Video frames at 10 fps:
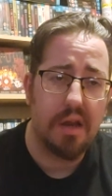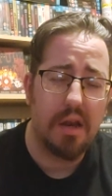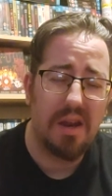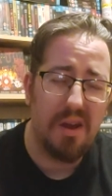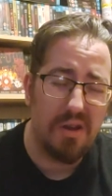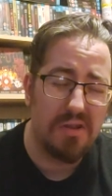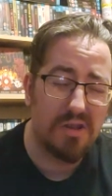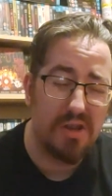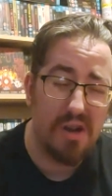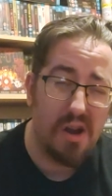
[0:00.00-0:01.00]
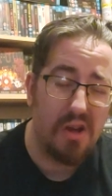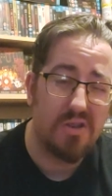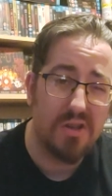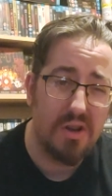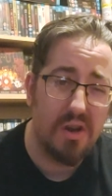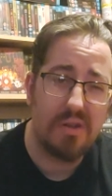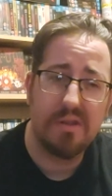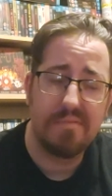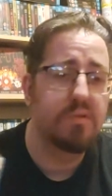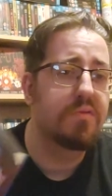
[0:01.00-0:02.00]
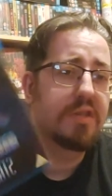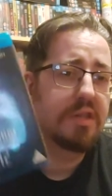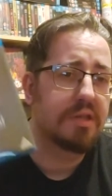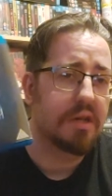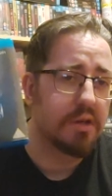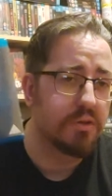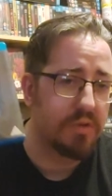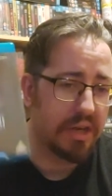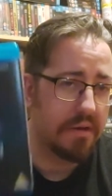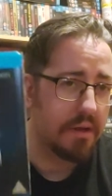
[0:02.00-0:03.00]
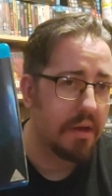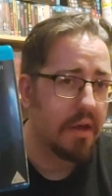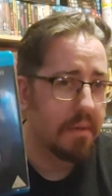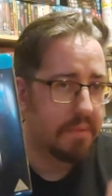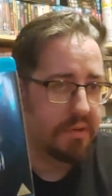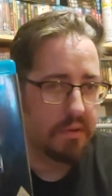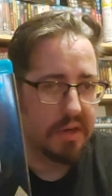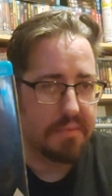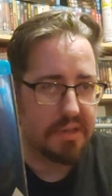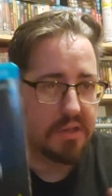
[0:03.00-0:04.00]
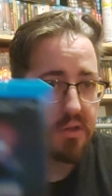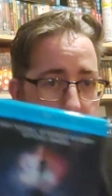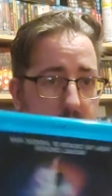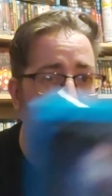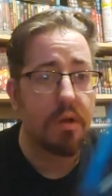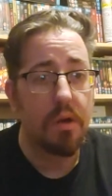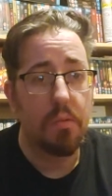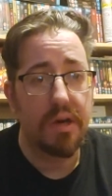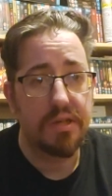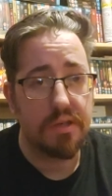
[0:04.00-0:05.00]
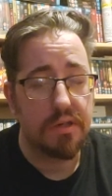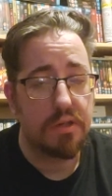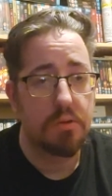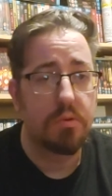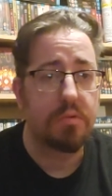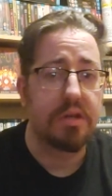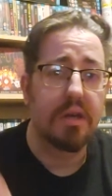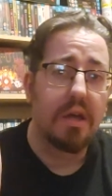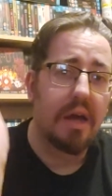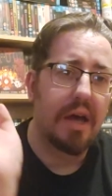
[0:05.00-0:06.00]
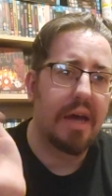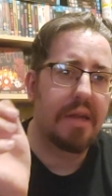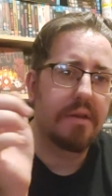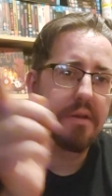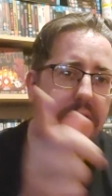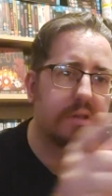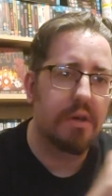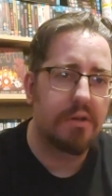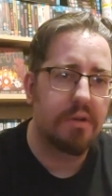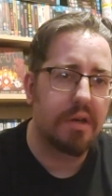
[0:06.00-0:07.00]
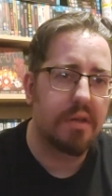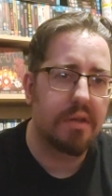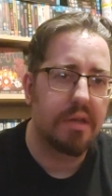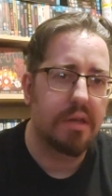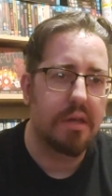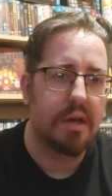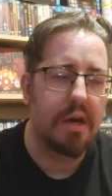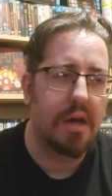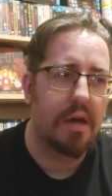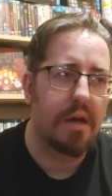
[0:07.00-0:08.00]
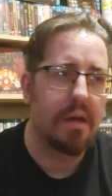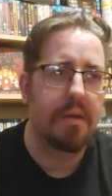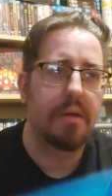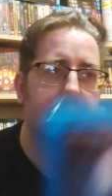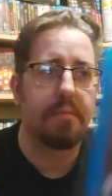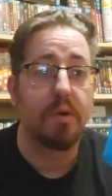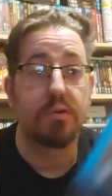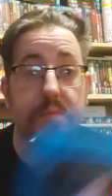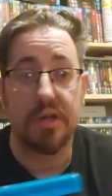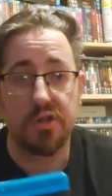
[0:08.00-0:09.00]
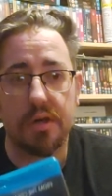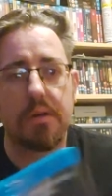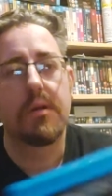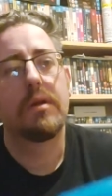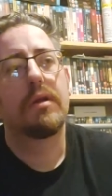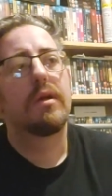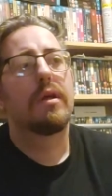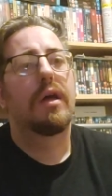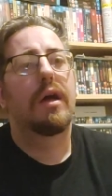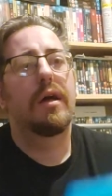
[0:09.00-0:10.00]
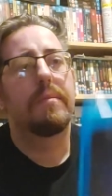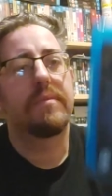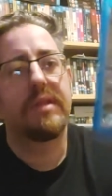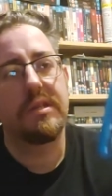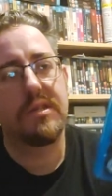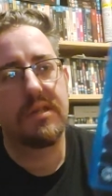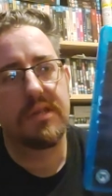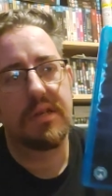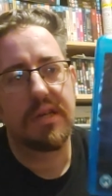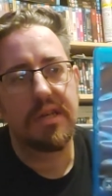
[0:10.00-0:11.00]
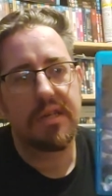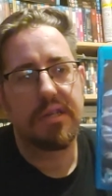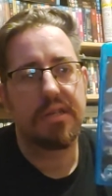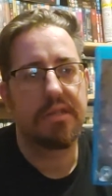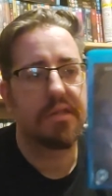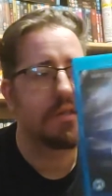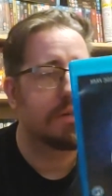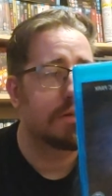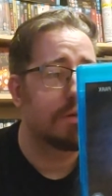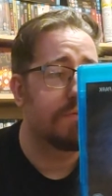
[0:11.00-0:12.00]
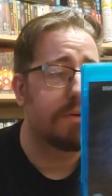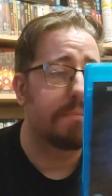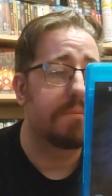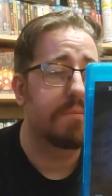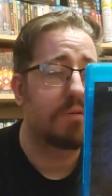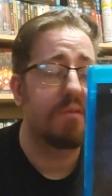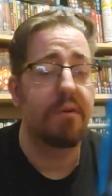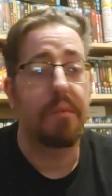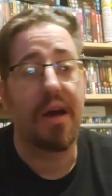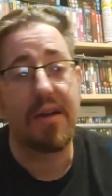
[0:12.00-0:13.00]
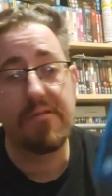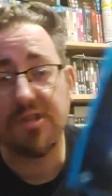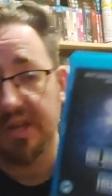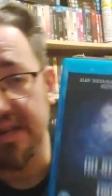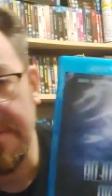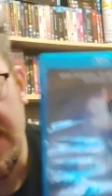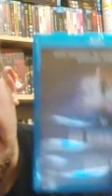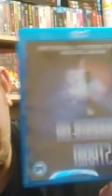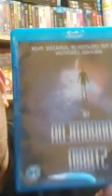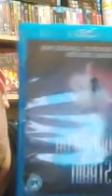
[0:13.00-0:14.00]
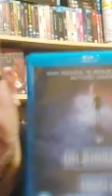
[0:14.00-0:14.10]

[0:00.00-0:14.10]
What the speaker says: lots and lots and lots of movies, including, but not limited to, West Side Story and Star Trek, the motion picture. This is a good film, great film. I originally thought